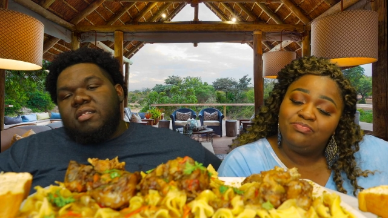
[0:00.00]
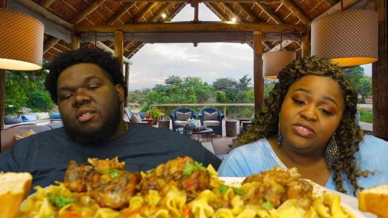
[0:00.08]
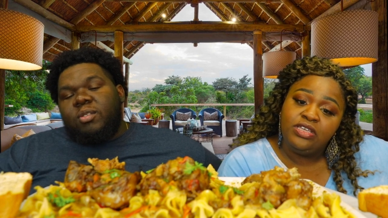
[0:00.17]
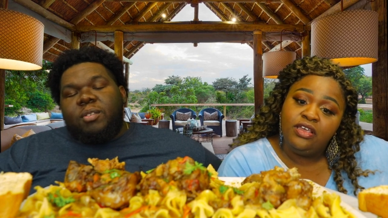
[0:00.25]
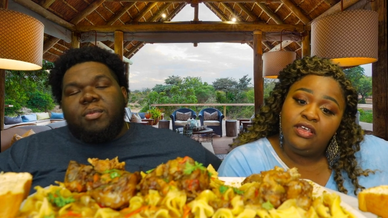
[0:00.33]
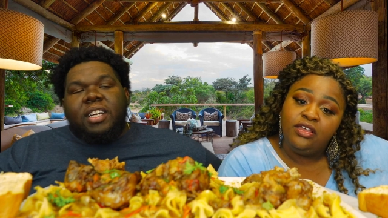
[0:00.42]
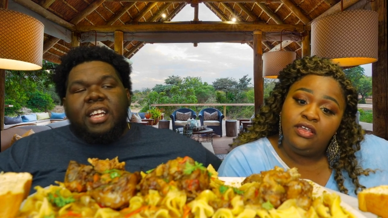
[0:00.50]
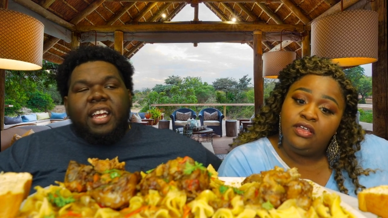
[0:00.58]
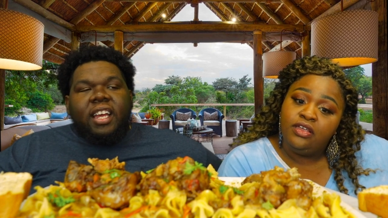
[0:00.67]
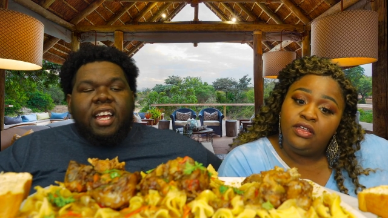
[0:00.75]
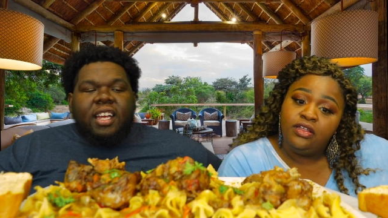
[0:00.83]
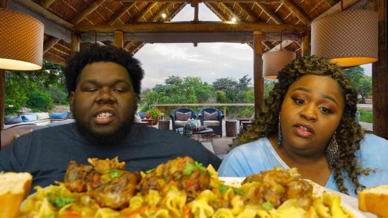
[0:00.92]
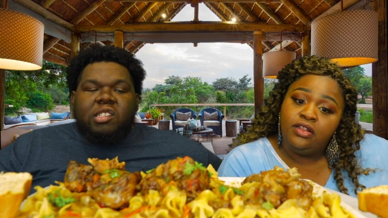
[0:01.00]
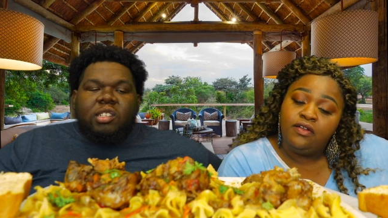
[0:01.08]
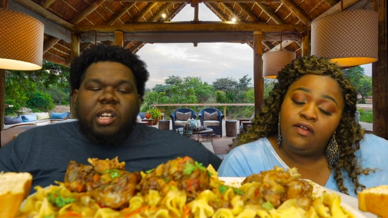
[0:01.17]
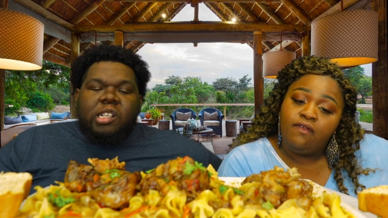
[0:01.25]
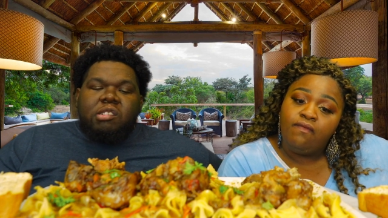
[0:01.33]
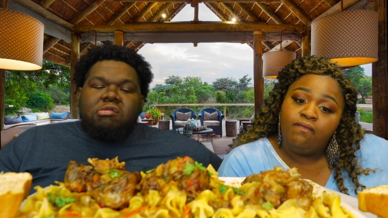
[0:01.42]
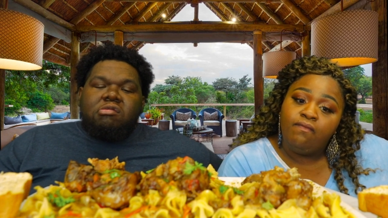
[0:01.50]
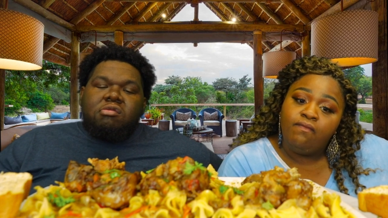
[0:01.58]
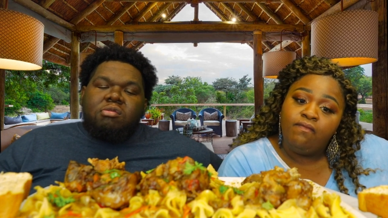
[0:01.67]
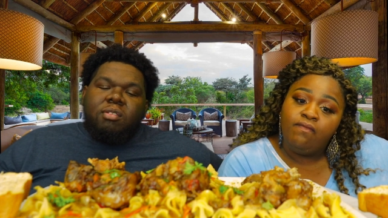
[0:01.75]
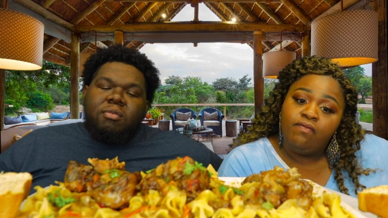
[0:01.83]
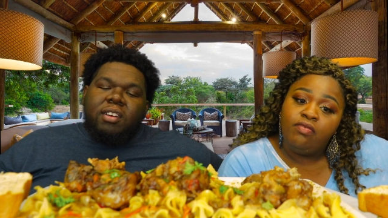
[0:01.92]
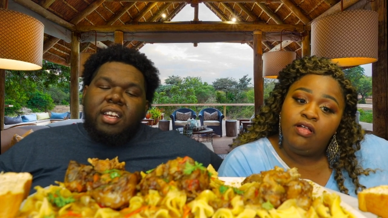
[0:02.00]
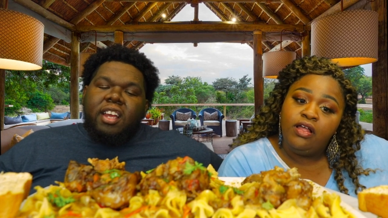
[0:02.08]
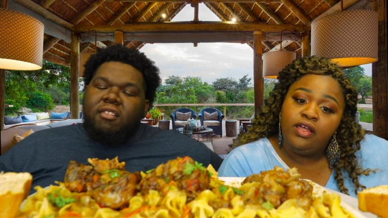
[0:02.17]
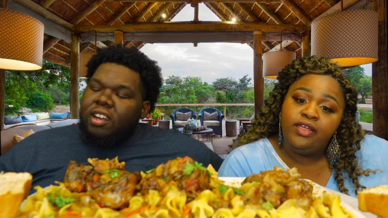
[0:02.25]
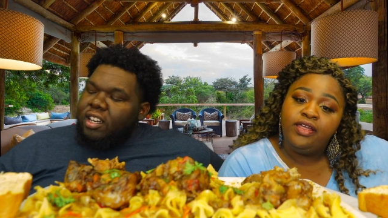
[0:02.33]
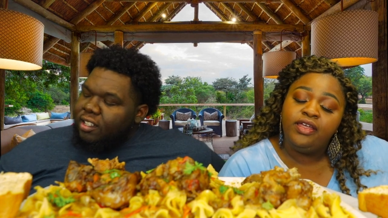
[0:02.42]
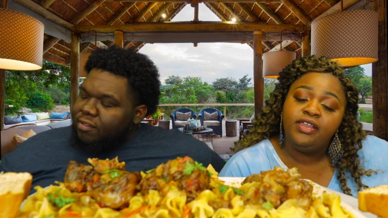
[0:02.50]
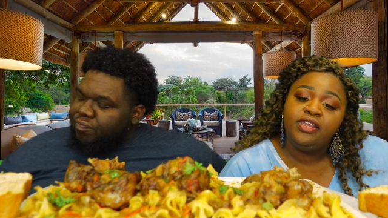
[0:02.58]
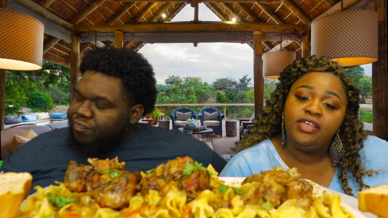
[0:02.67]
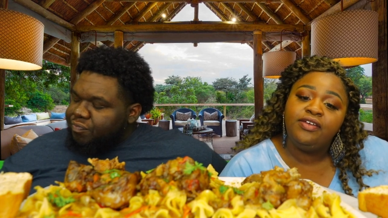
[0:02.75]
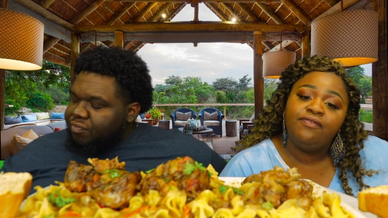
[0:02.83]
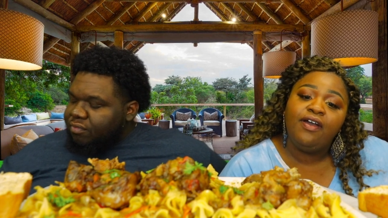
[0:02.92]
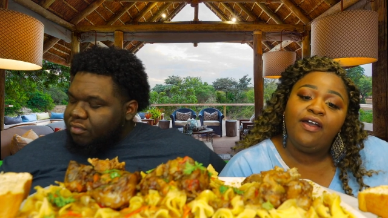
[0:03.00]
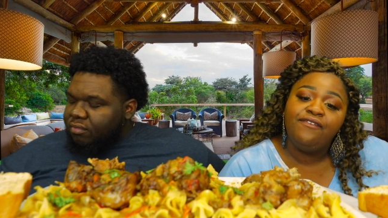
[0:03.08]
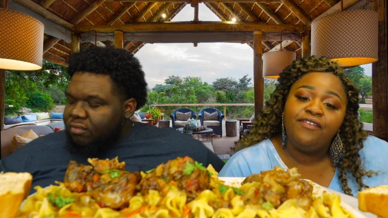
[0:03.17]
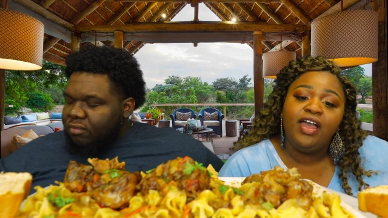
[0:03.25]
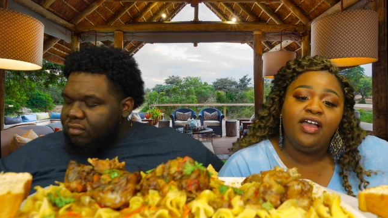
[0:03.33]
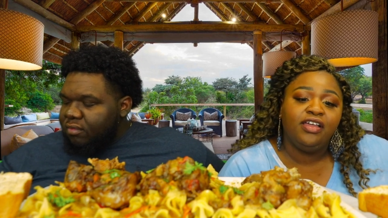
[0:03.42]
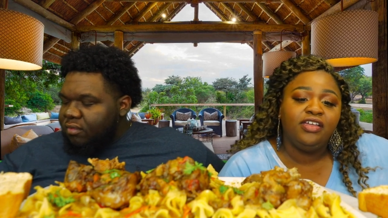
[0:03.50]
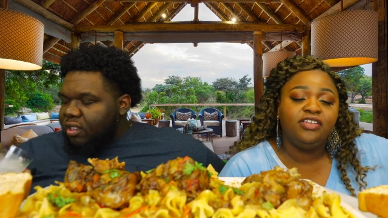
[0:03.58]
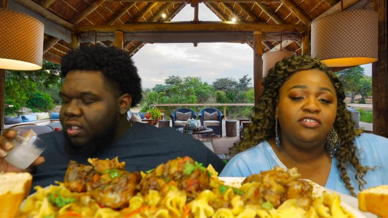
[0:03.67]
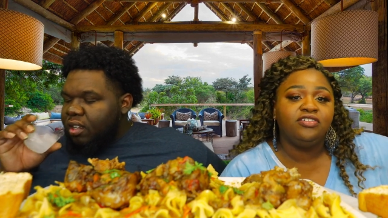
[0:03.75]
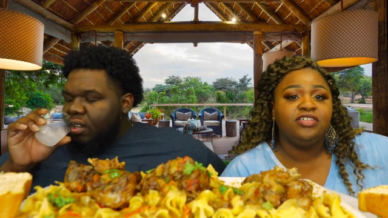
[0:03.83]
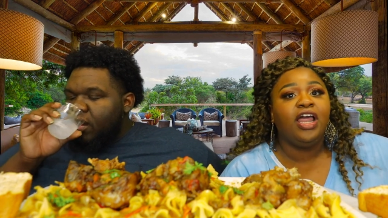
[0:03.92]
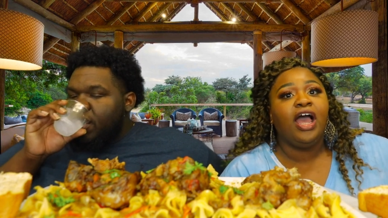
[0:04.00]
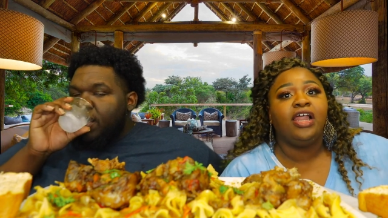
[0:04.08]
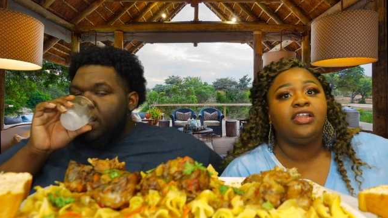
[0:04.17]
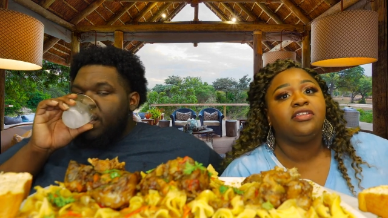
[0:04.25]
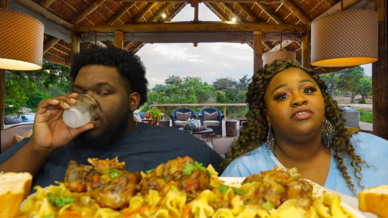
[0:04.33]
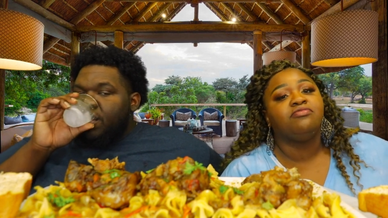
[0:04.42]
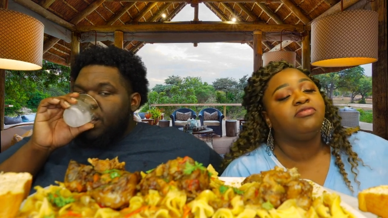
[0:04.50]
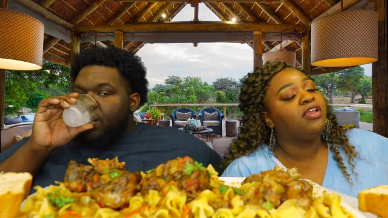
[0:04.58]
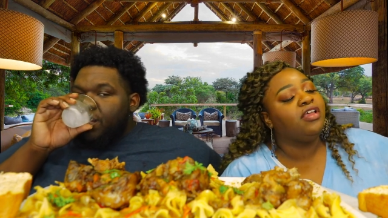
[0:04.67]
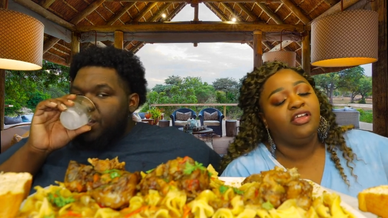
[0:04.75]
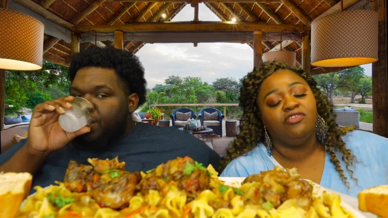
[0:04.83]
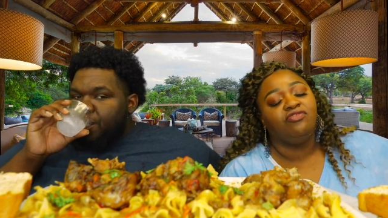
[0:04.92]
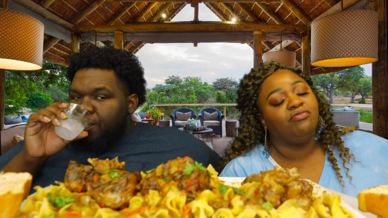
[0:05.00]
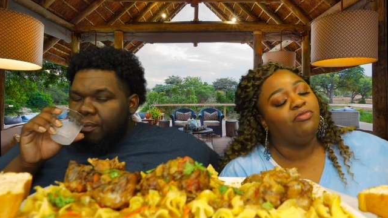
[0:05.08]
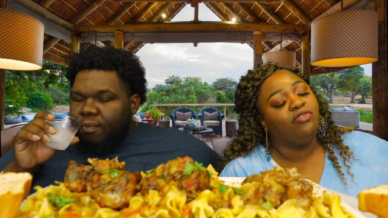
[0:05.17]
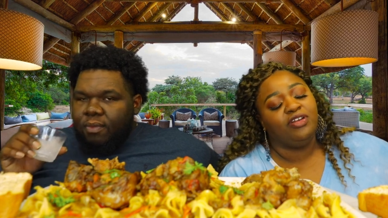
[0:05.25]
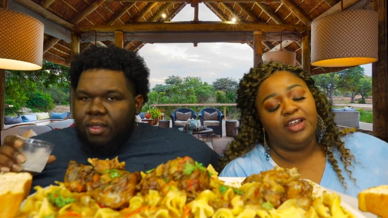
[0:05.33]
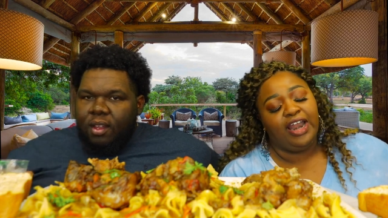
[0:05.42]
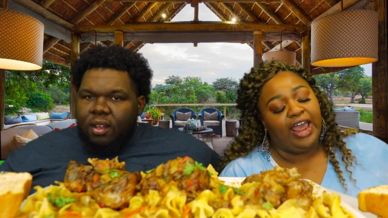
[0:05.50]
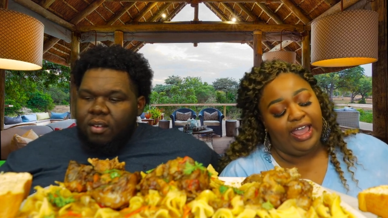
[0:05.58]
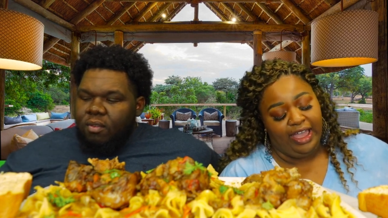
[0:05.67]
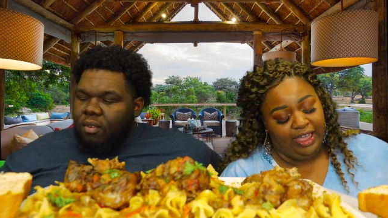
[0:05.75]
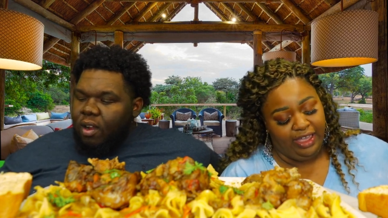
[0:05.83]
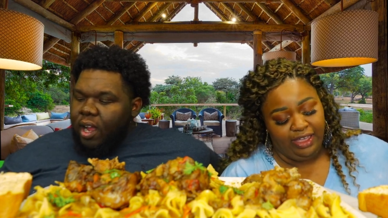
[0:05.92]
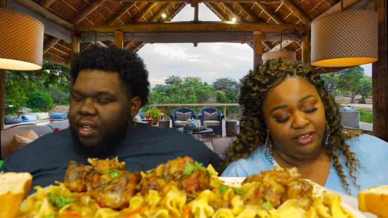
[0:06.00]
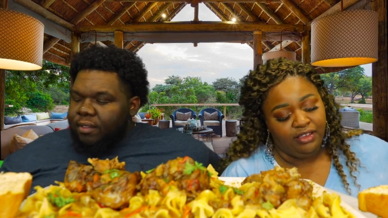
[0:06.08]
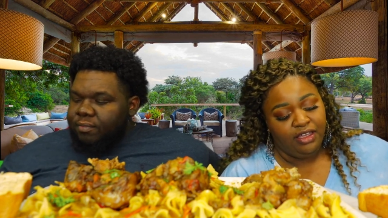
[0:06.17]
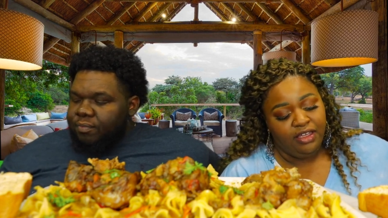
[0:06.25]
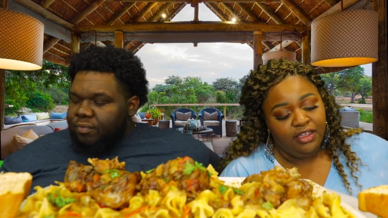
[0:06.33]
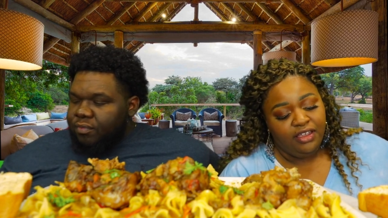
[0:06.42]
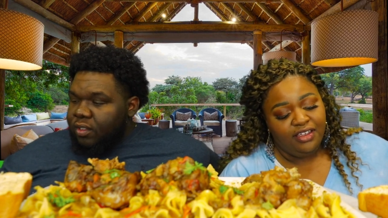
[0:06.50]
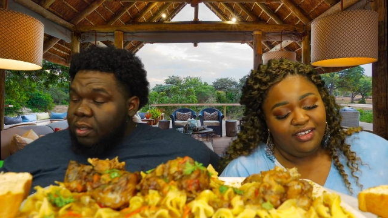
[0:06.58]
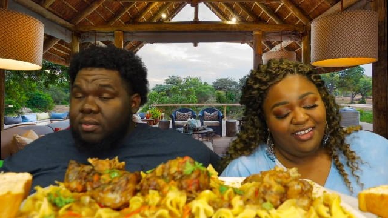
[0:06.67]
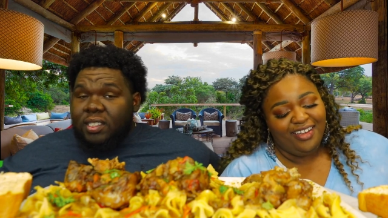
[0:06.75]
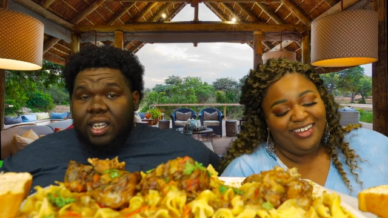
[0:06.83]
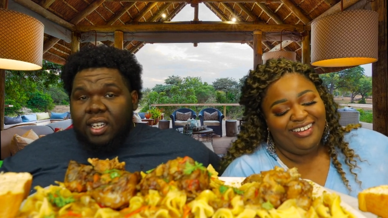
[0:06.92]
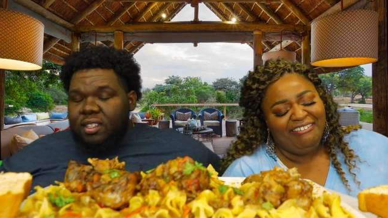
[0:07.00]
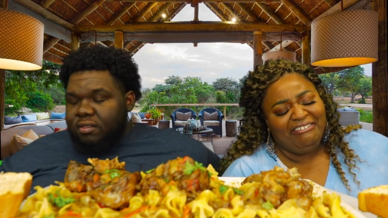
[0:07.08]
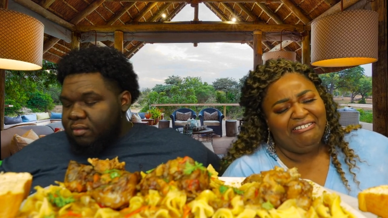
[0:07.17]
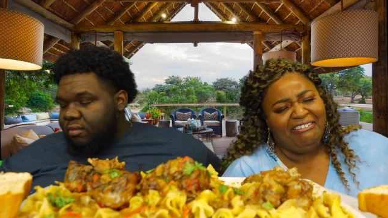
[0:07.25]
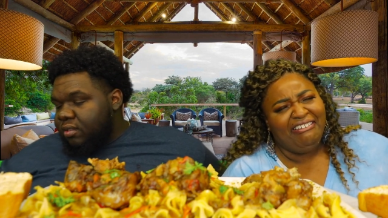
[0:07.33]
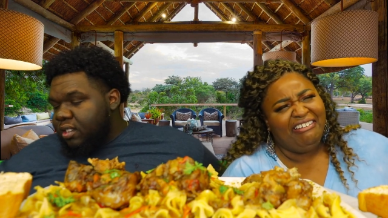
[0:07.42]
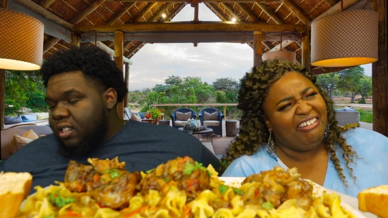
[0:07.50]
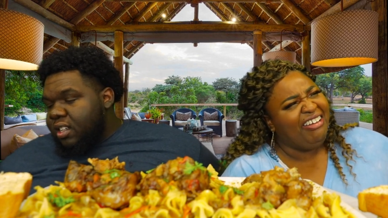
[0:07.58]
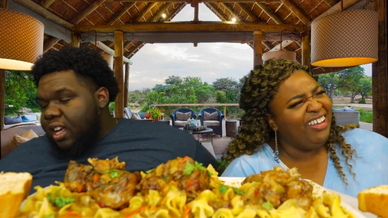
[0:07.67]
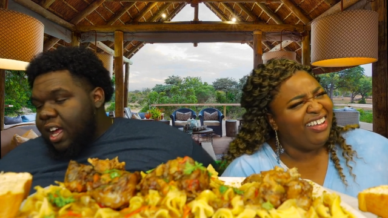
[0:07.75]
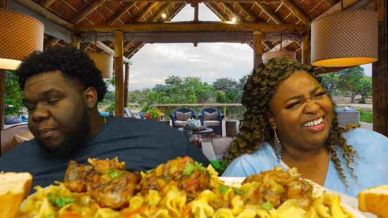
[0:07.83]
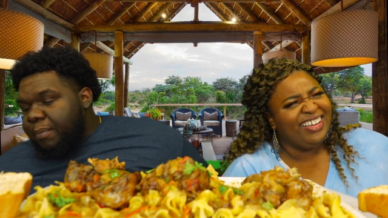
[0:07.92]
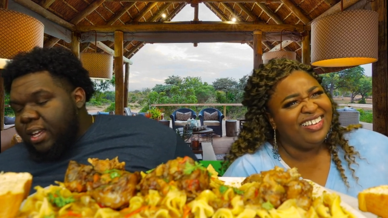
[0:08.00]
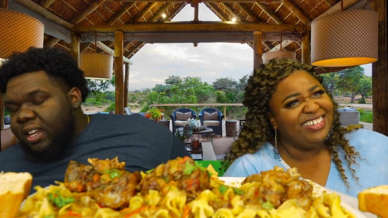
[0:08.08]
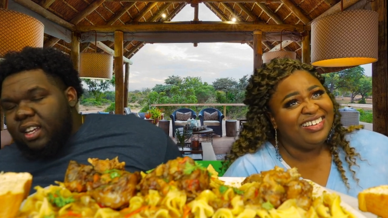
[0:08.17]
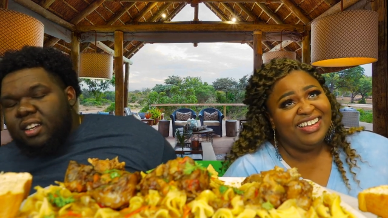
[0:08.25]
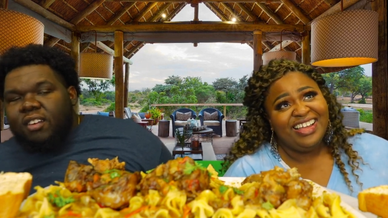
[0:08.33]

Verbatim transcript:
Speaker 1: twenty-one K. I could I could use twenty-one K right
Speaker 2: now. Honey, if I found a hundred dollars, it was a hundred more than I had.
Speaker 1: Right. You
Speaker 2: tell me.
Speaker 1: I be geeked